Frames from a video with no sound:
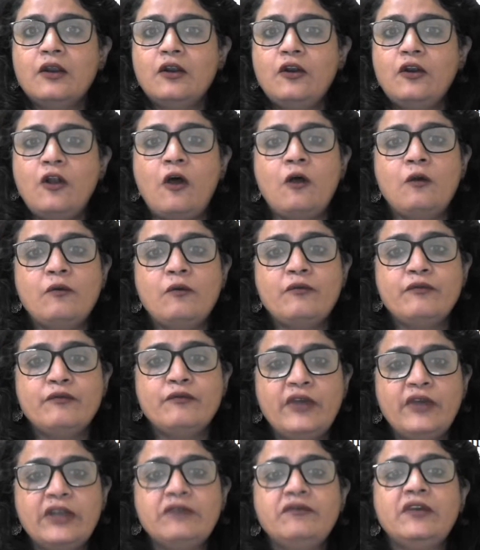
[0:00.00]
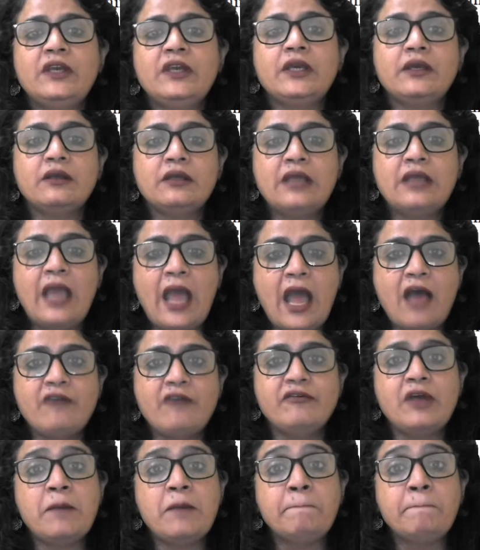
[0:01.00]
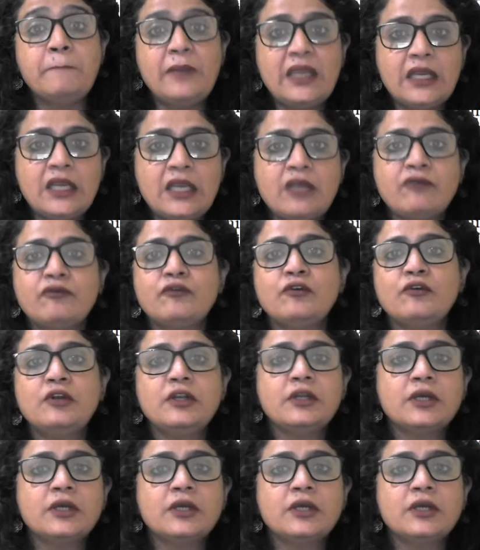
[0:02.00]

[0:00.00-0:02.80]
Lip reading: Now, when we have a meaningful